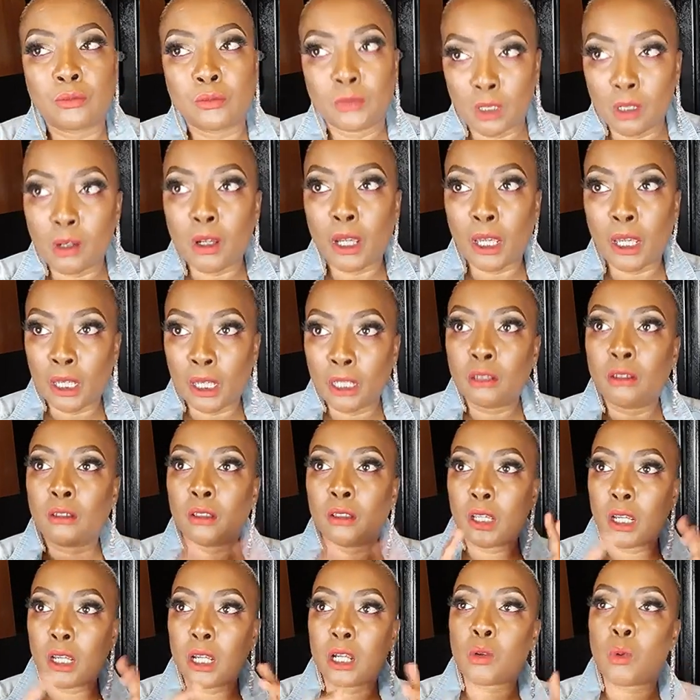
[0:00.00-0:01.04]
okay
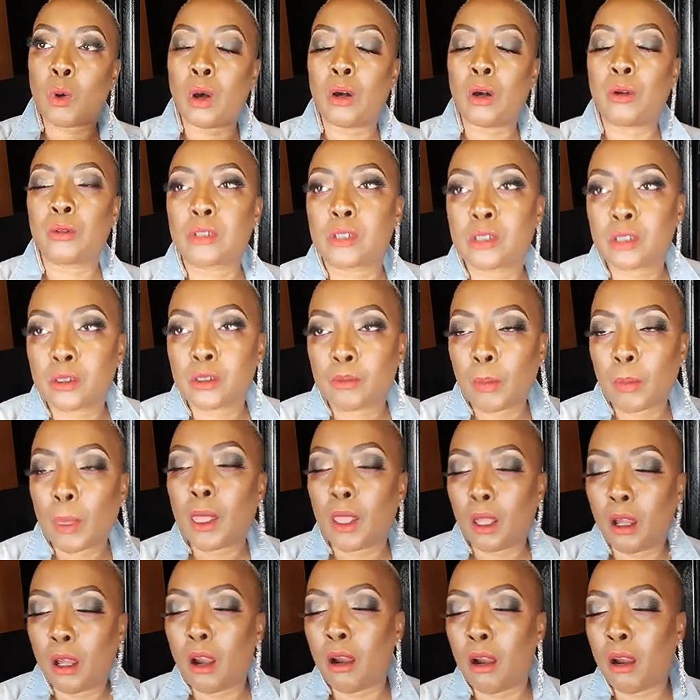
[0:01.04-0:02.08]
air quotes
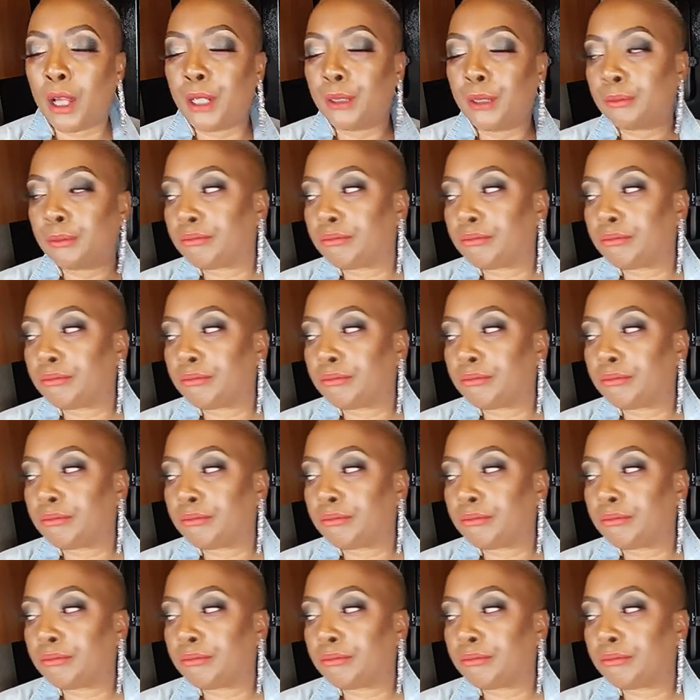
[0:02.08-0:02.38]
all right